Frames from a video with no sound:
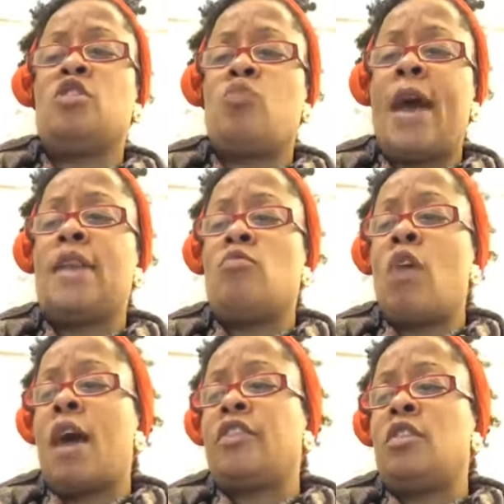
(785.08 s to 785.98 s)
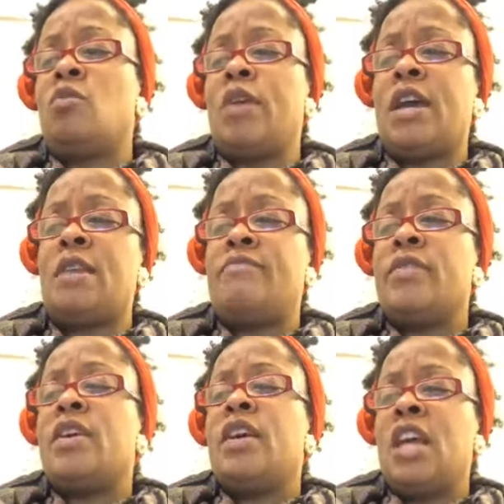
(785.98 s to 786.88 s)
swayed and rocked in the wind,
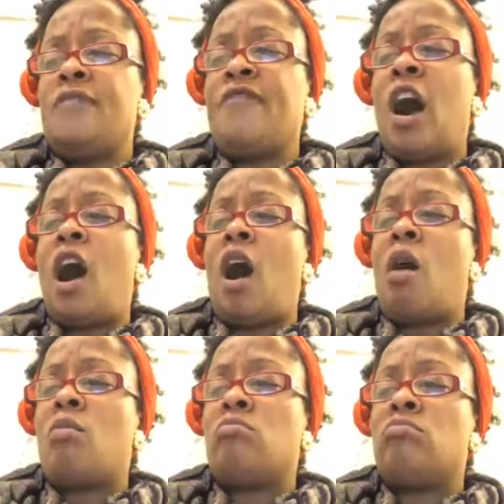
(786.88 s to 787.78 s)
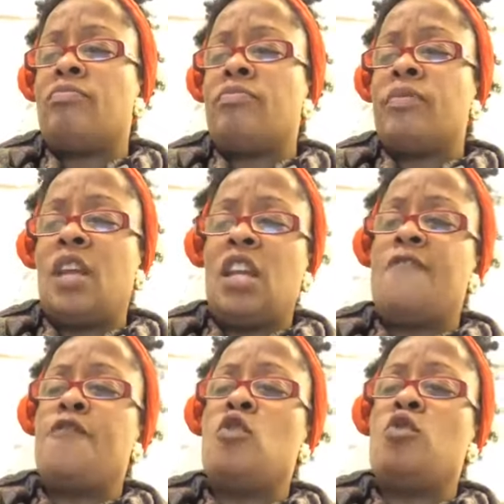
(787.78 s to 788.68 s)
he'd fall. Any
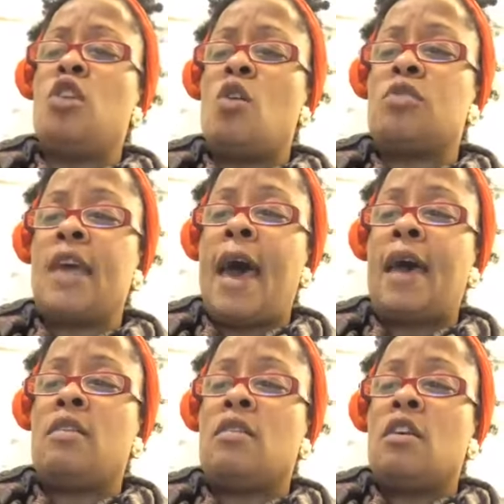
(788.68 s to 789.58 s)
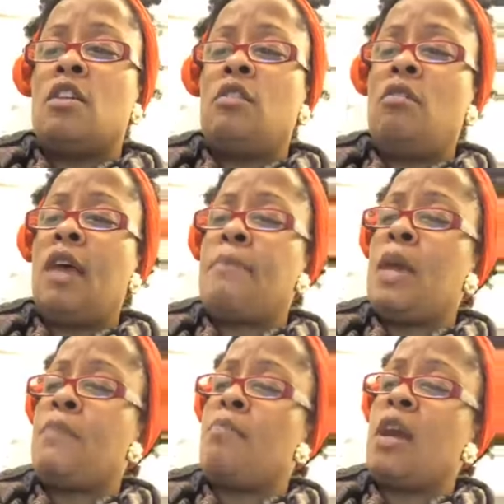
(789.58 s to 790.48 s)
fool knows that. Don't let
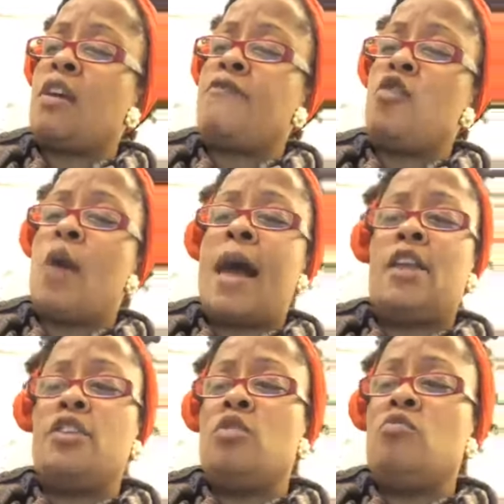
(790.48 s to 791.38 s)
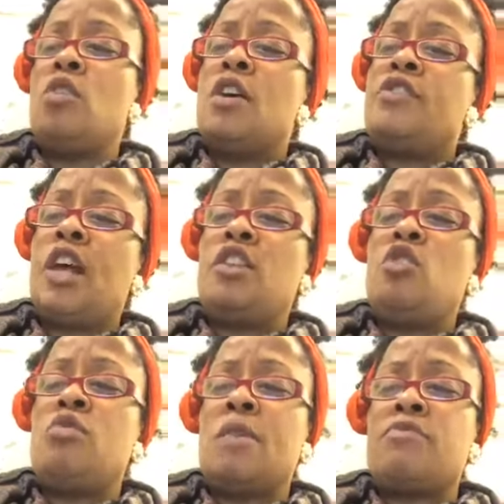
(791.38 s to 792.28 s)
people make a fool out of you. Telling
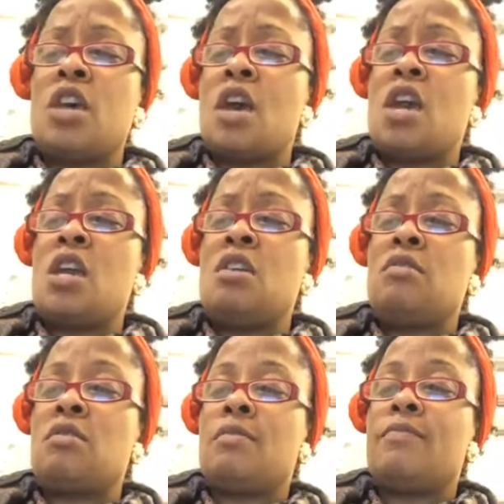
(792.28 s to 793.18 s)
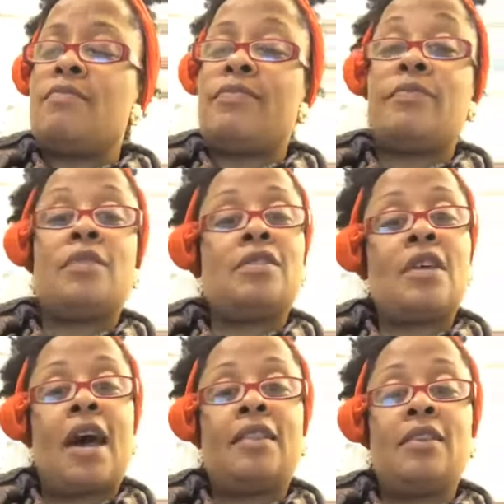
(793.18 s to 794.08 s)
you them things.
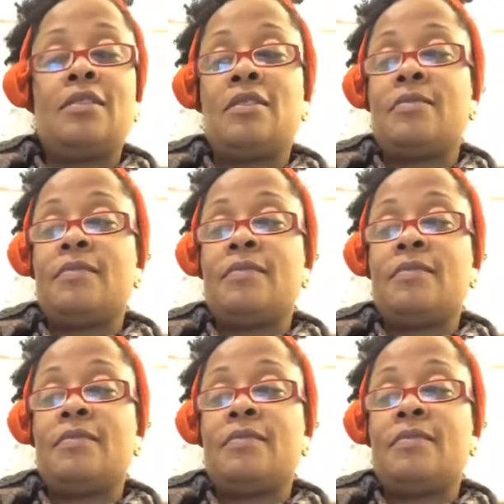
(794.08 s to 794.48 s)
Silence.